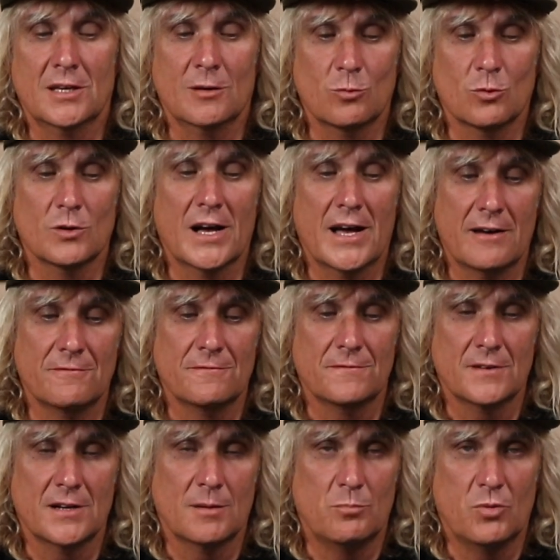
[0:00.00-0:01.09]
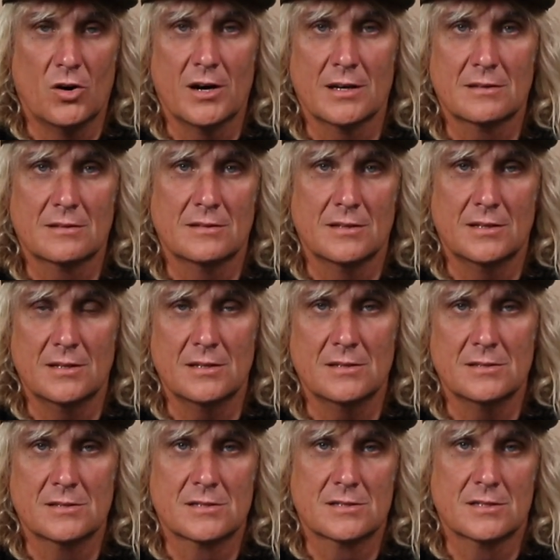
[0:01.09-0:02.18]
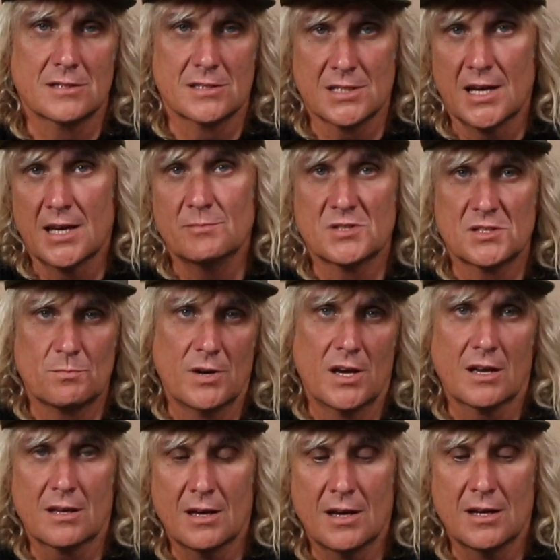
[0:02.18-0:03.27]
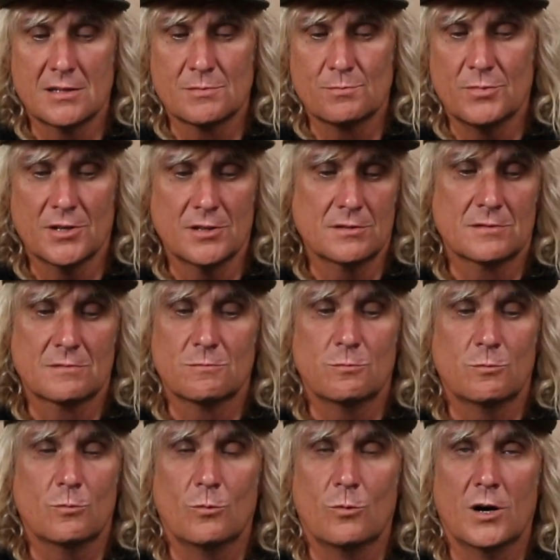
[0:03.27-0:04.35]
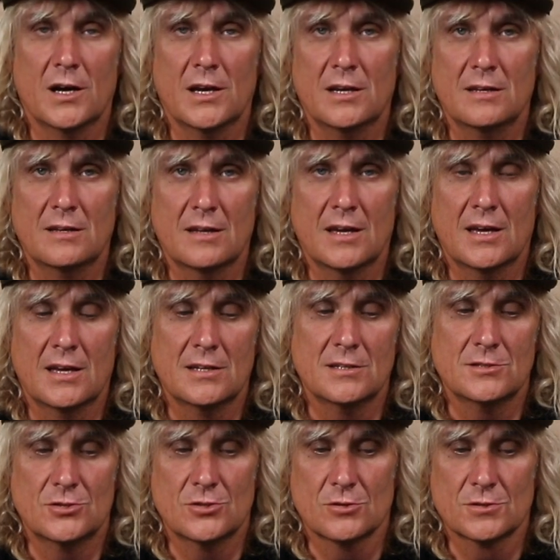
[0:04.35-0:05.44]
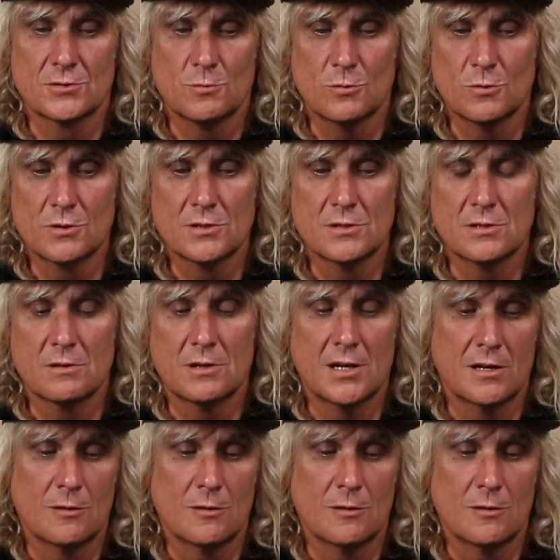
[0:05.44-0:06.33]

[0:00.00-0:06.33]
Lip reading: he will have a bike that is the same spec as both Wayne and Josh Waters,